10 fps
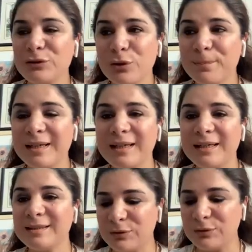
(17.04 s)
My
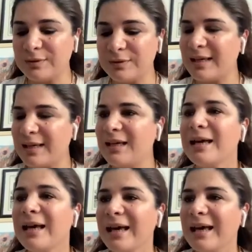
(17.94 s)
topic is
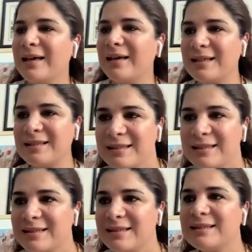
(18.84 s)
today
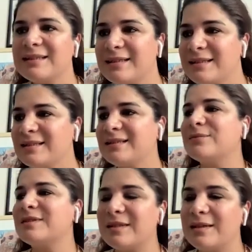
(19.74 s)
assistance
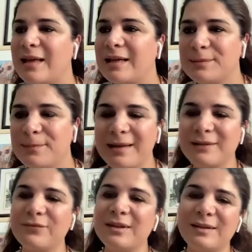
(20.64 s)
systems in
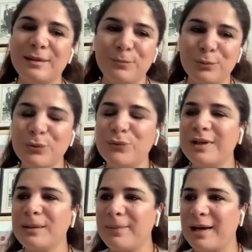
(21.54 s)
aspect with
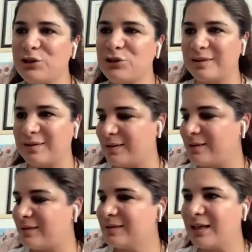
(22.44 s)
improving patient
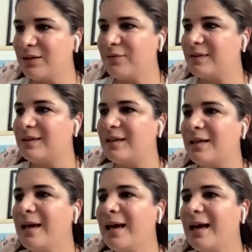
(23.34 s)

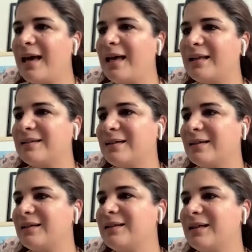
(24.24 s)
safety and
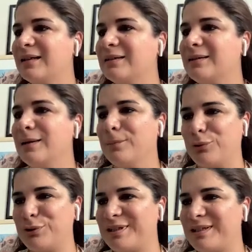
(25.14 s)
clinical
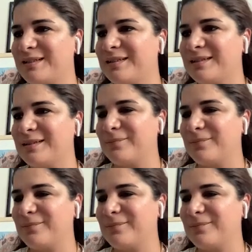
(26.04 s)
processes.